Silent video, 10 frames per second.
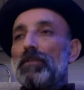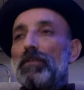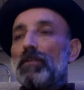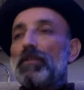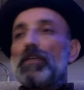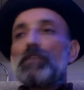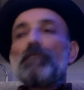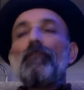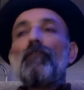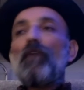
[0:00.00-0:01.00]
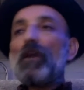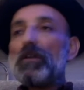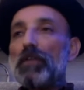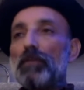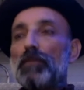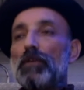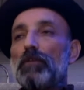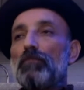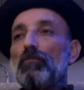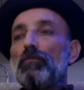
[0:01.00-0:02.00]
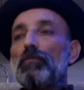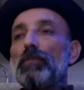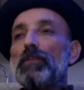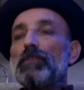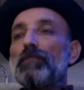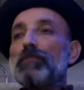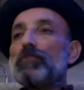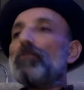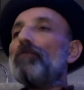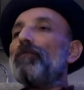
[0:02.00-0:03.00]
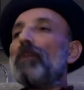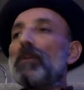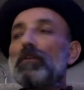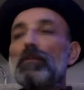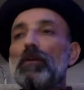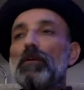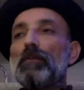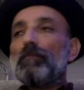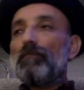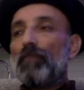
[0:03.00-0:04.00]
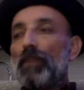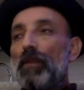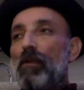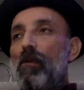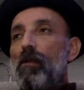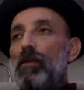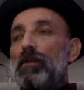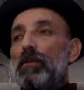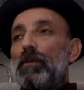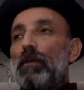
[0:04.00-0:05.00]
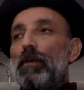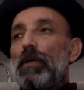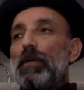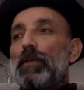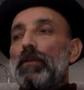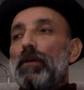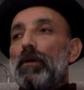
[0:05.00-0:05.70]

really has fucked up that whole place for so fucking long. And